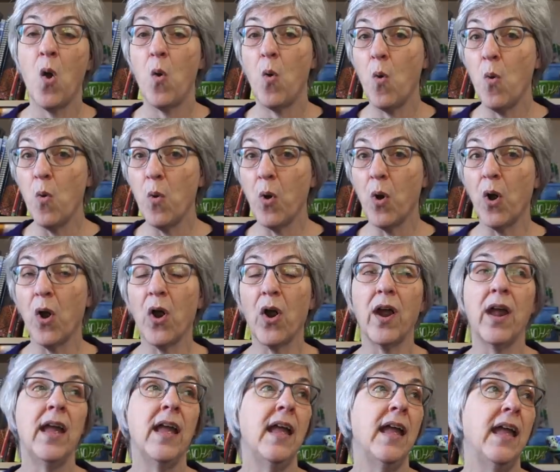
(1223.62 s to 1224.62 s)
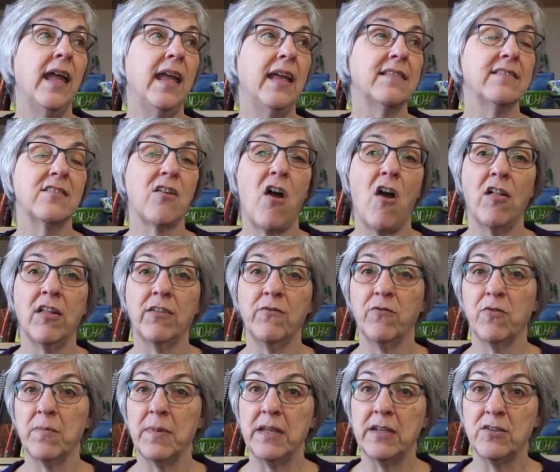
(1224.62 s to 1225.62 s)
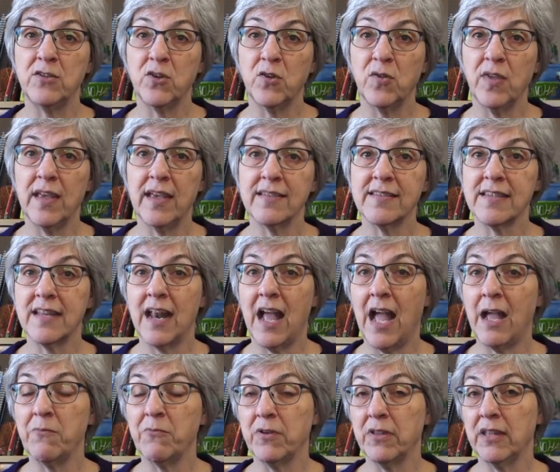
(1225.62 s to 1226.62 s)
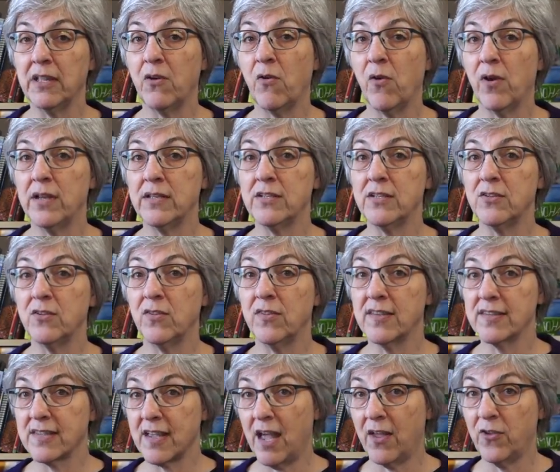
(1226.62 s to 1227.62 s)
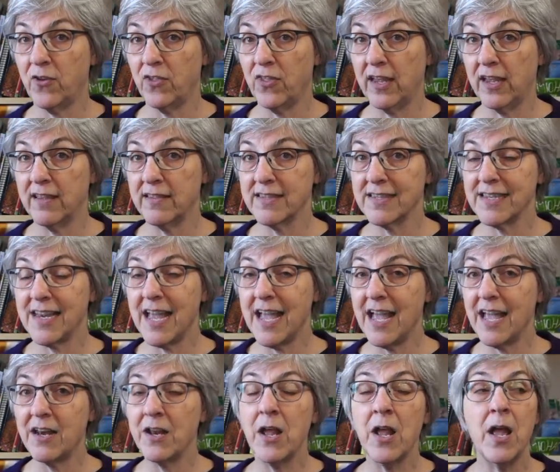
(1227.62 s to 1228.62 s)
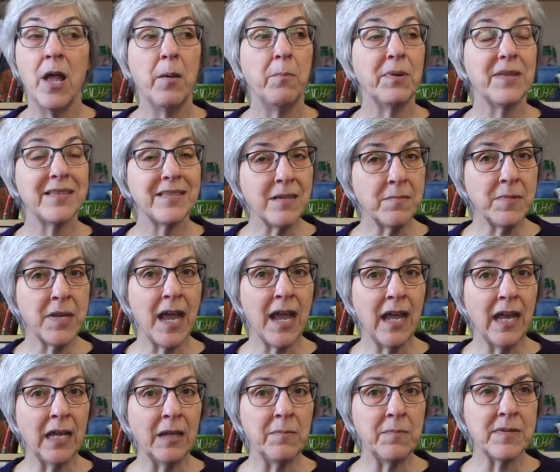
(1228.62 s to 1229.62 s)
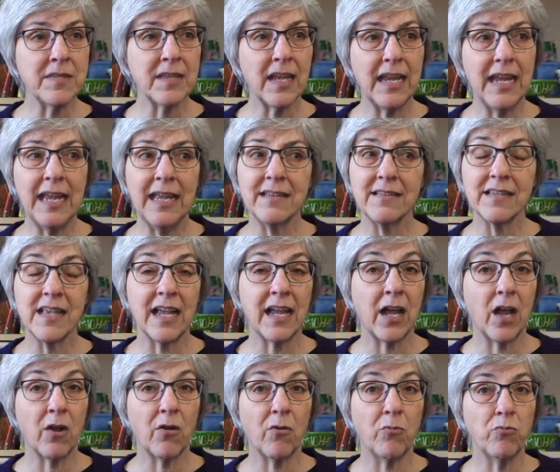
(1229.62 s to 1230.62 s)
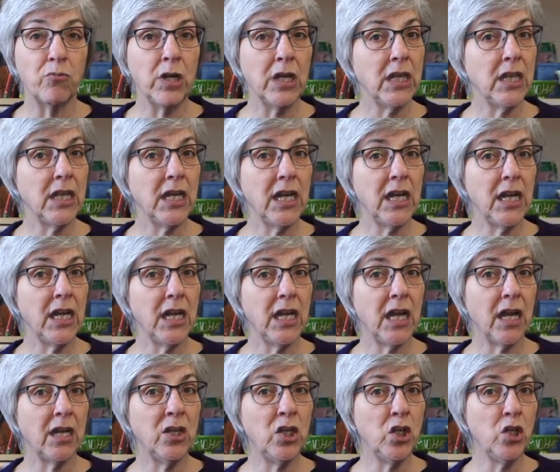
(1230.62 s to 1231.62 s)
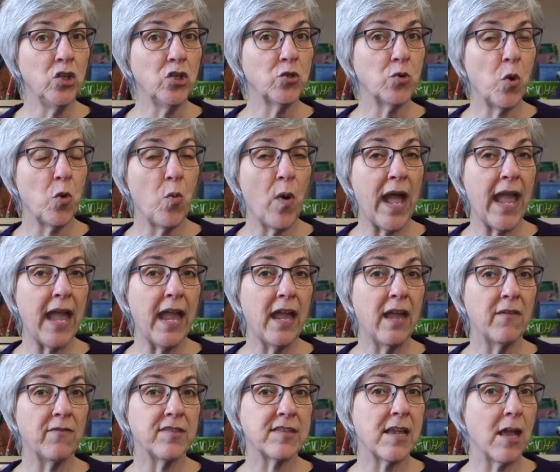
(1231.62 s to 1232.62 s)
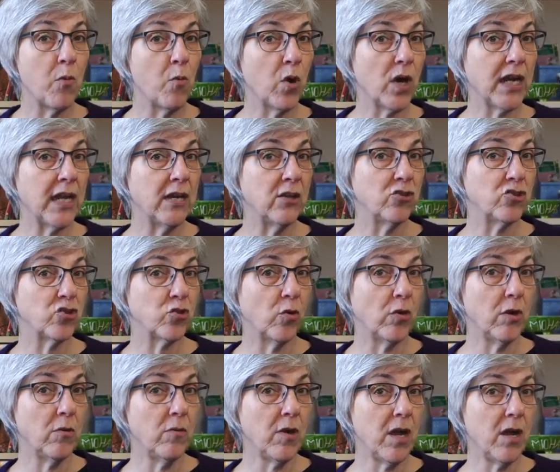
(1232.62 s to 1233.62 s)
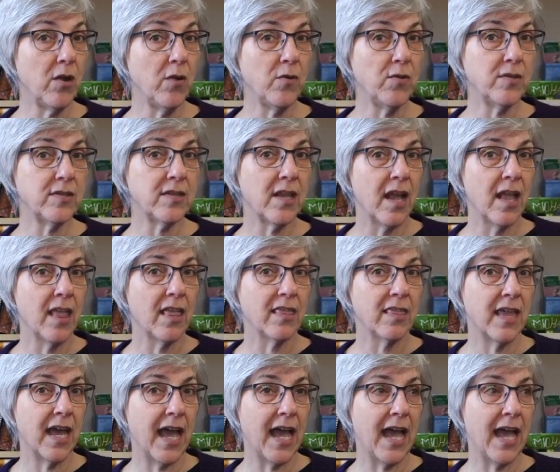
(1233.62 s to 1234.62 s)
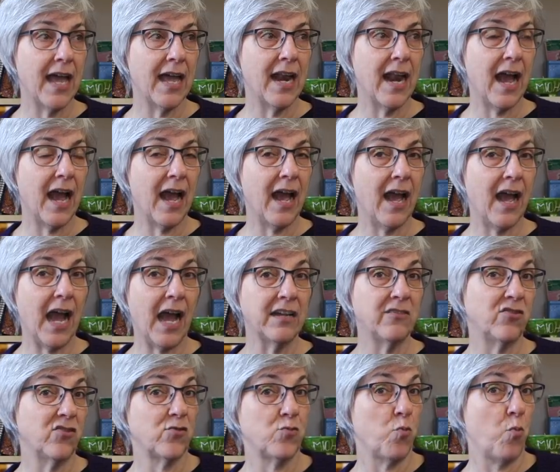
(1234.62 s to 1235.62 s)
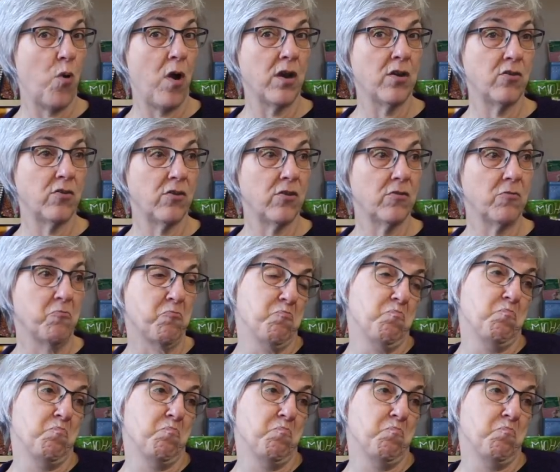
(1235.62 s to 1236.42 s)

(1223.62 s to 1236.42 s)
Or it's calling for me to do this and I'm really going to do this other thing instead. But sometimes it's like a really unusual way of, say, working short rows that I just wonder,